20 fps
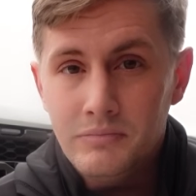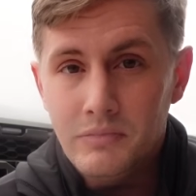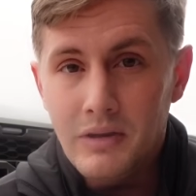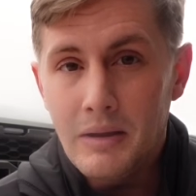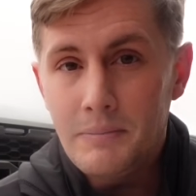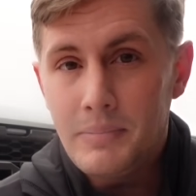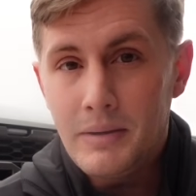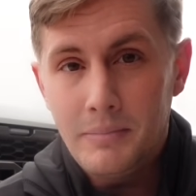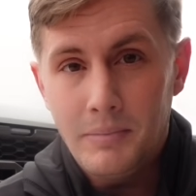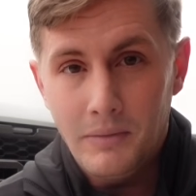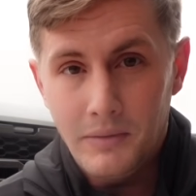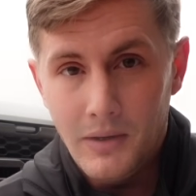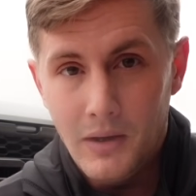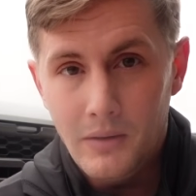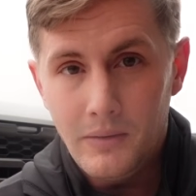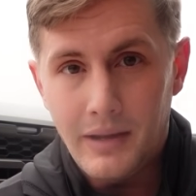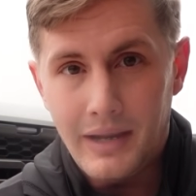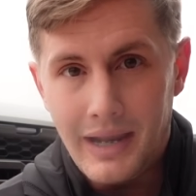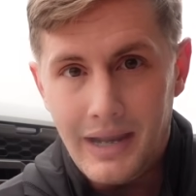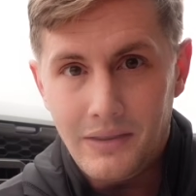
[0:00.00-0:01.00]
Let people know,
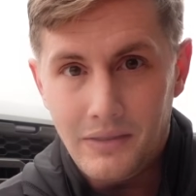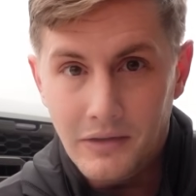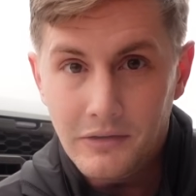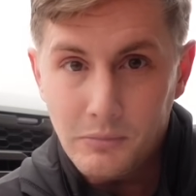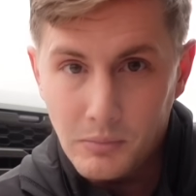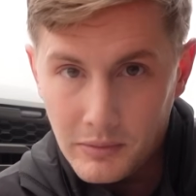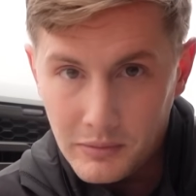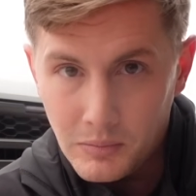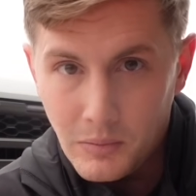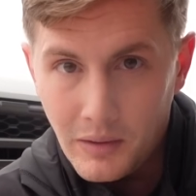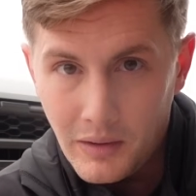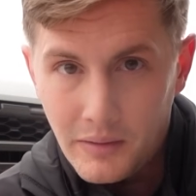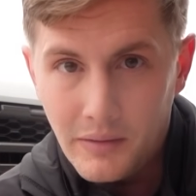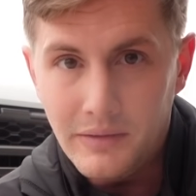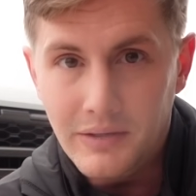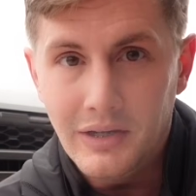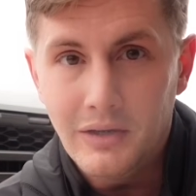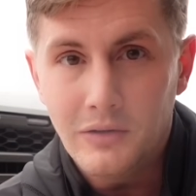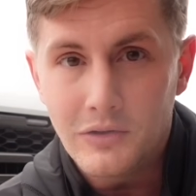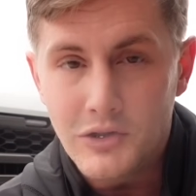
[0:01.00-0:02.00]
like, hey, this was one of the
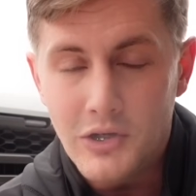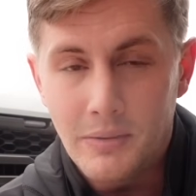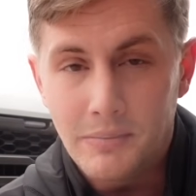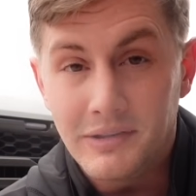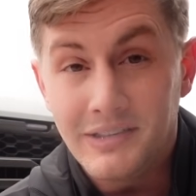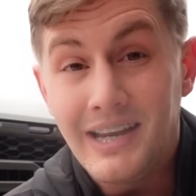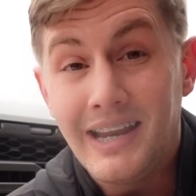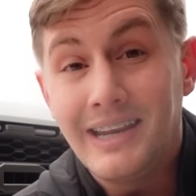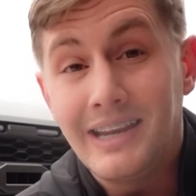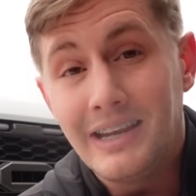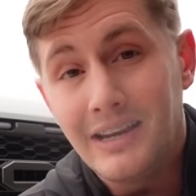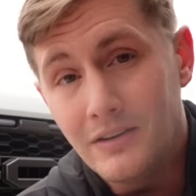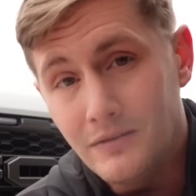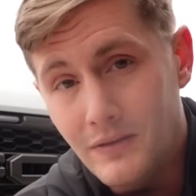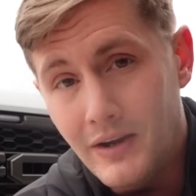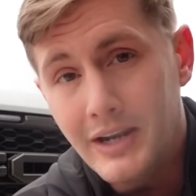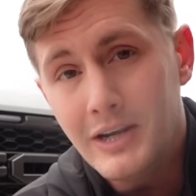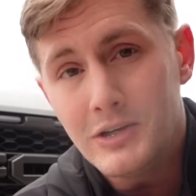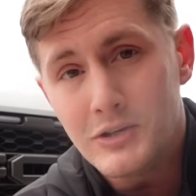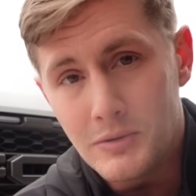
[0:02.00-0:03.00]
dealerships taking
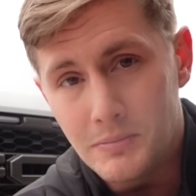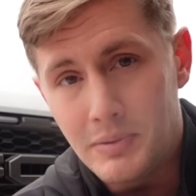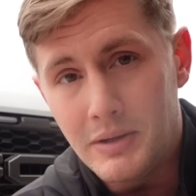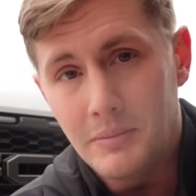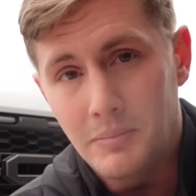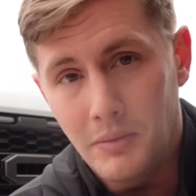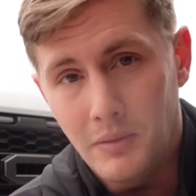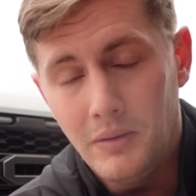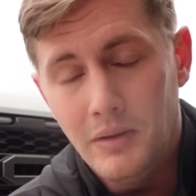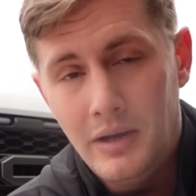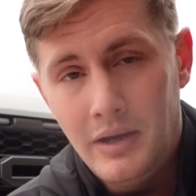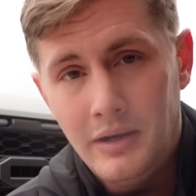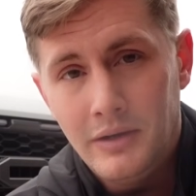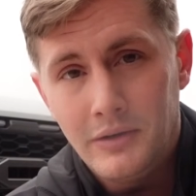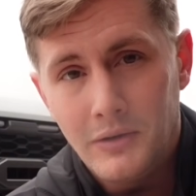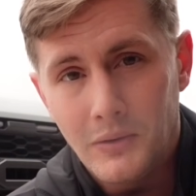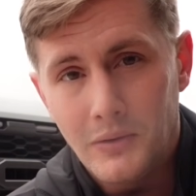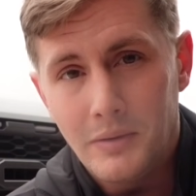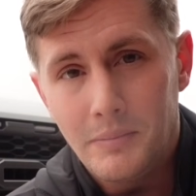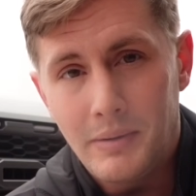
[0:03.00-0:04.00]
advantage of people
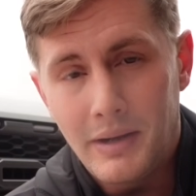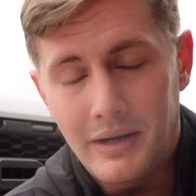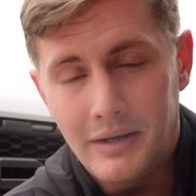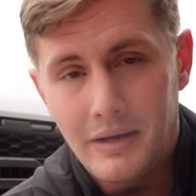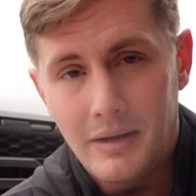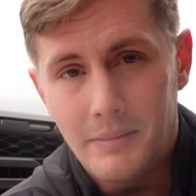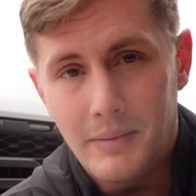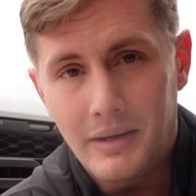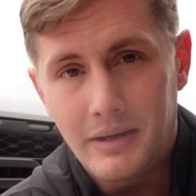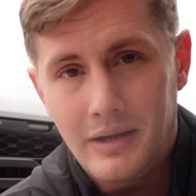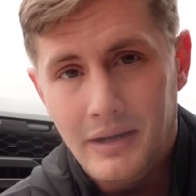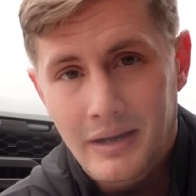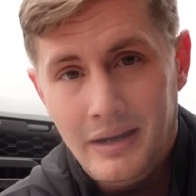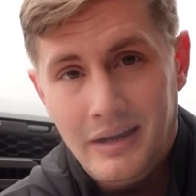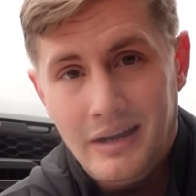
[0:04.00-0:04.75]
during the pandemic.